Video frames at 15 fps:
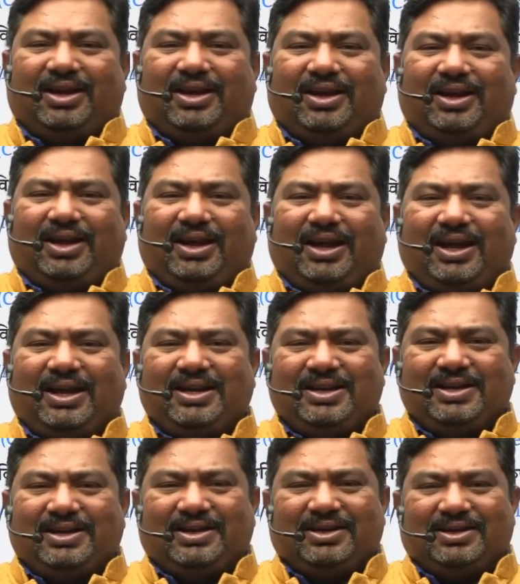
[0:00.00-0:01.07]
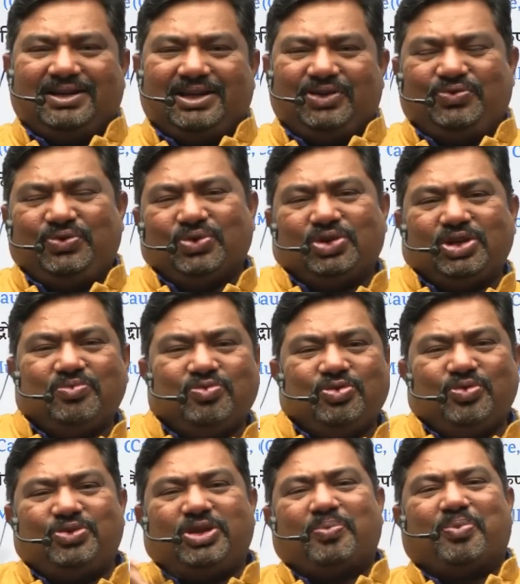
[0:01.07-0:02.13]
And if you remove
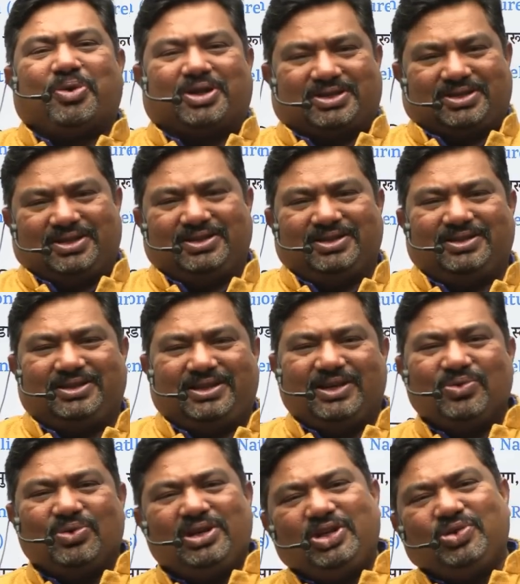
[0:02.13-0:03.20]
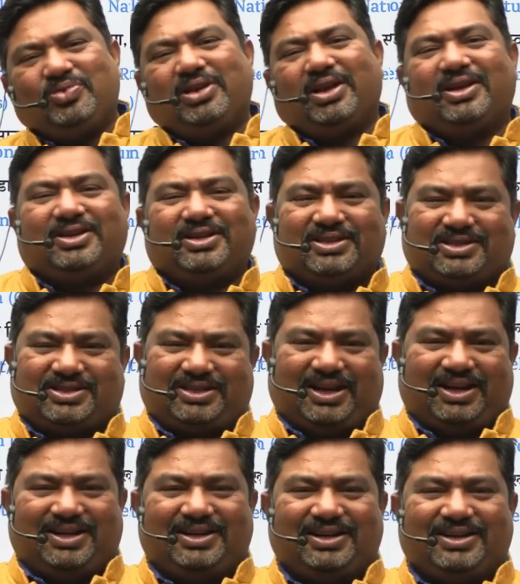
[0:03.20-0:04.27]
the person, then only you will
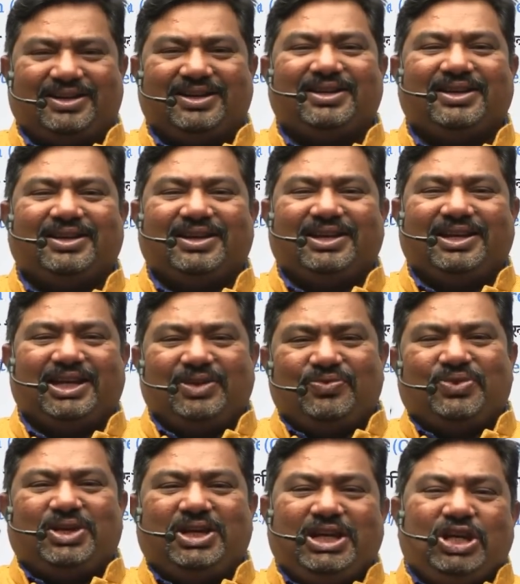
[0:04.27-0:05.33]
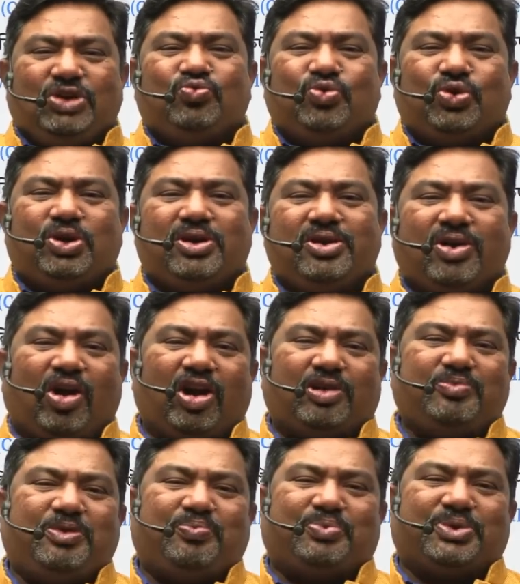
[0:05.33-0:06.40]
understand, if he would not
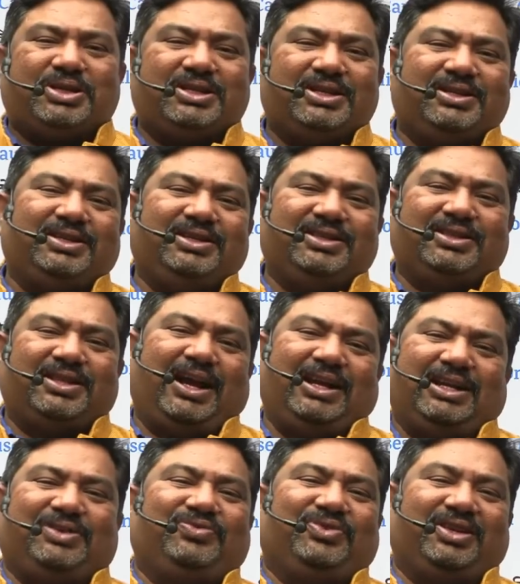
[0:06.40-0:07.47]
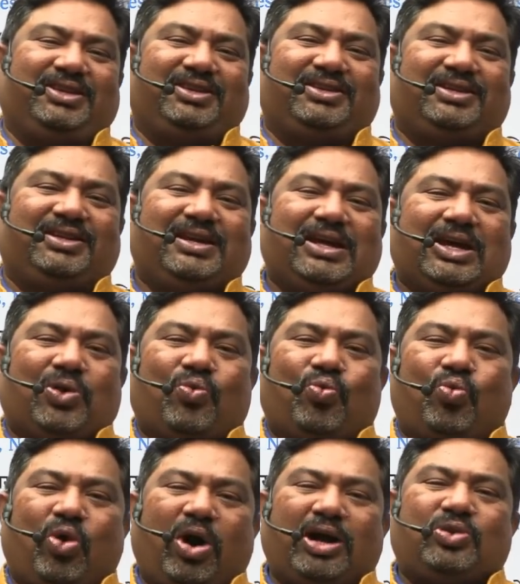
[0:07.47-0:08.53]
be present in that event,
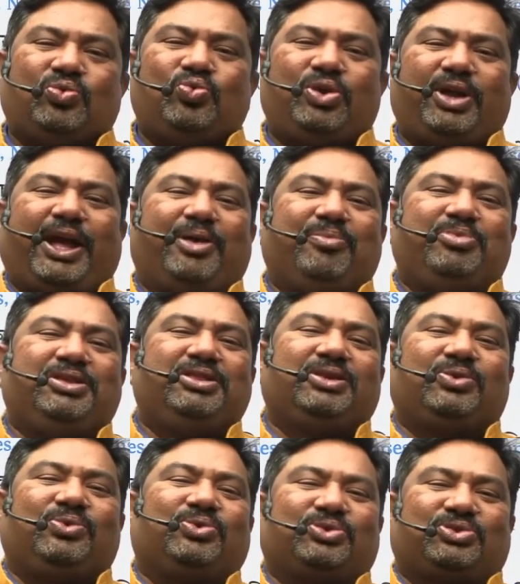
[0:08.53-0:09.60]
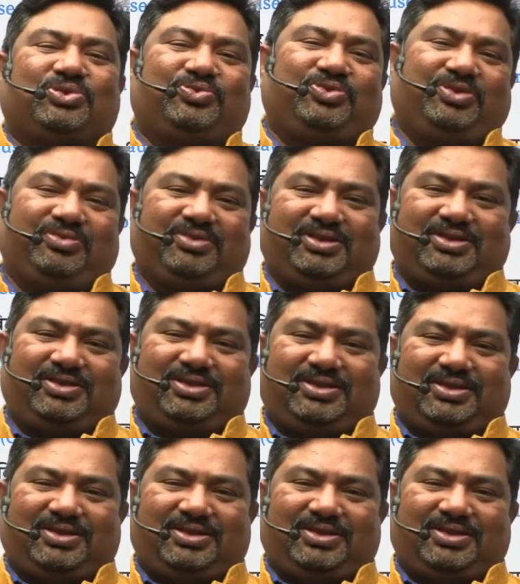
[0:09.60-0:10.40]
what would have been the course of event.